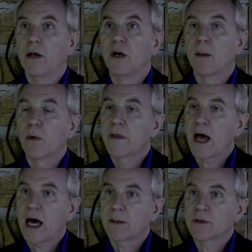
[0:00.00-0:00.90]
A number of
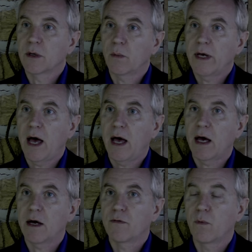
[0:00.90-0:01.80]
the items that we
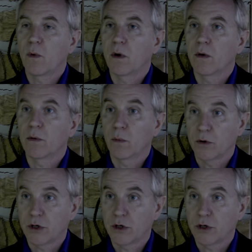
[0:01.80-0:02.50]
have were, were